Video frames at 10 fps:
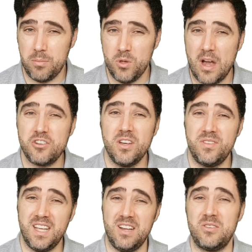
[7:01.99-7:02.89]
app. You actually have
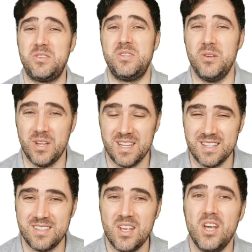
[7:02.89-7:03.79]
to get your
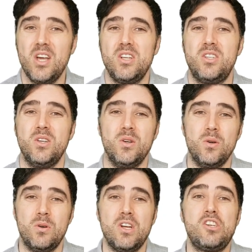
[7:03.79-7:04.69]
students
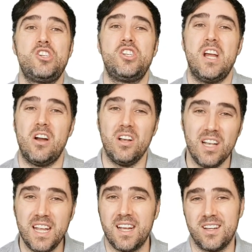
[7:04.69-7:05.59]
to share
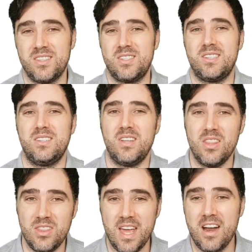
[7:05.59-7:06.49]
links to
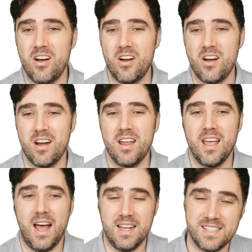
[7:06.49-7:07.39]
their
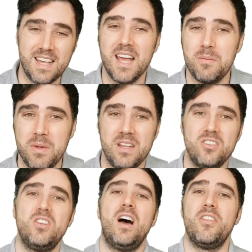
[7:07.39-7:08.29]

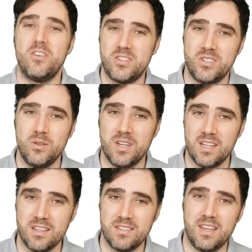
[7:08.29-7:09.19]
assignment to other
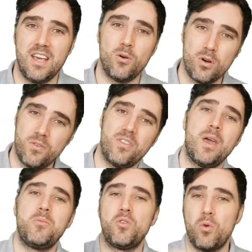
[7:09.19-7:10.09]
students in order for
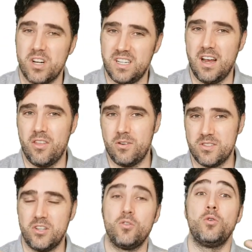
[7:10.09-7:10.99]
them to work together as
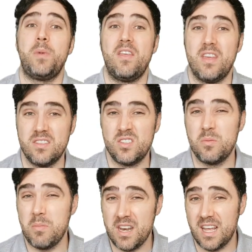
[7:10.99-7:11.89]
a group and then
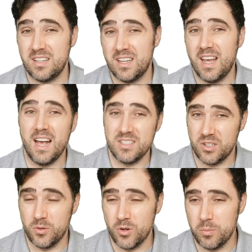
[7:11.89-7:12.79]
submit it as a
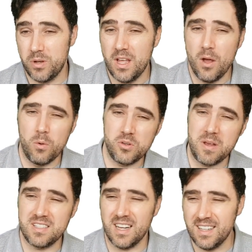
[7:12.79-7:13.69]
group, which
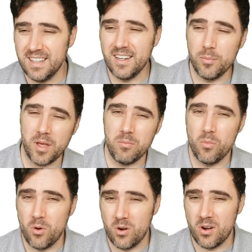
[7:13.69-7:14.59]
makes it a little bit
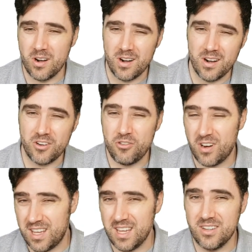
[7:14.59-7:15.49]
more
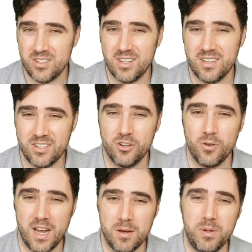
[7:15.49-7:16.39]
tricky to
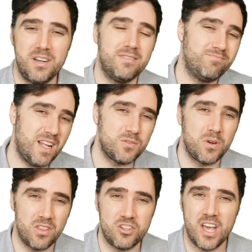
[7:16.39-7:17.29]
grade, but that's
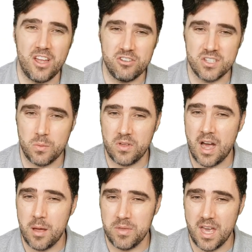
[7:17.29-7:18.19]
one of the challenges with
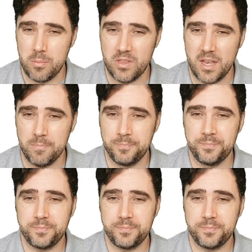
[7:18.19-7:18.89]
Kami app then.